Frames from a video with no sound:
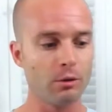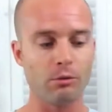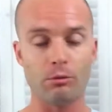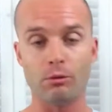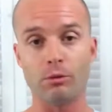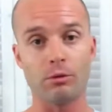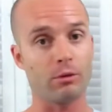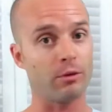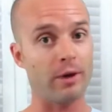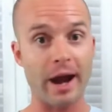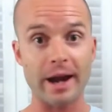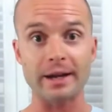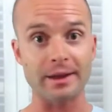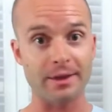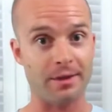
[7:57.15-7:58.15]
or
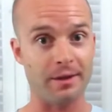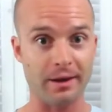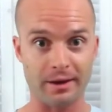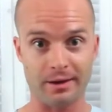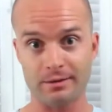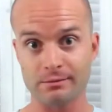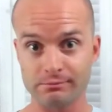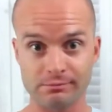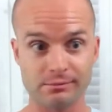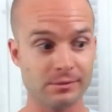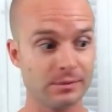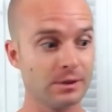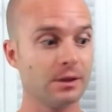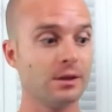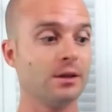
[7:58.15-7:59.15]
anything
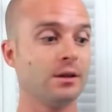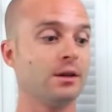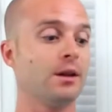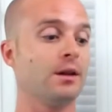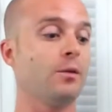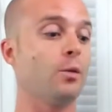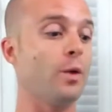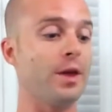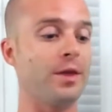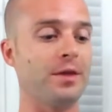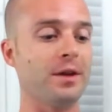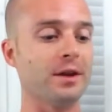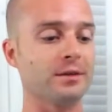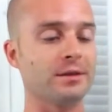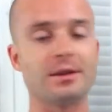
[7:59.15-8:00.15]
with
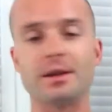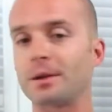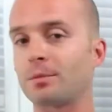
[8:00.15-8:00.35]
it. That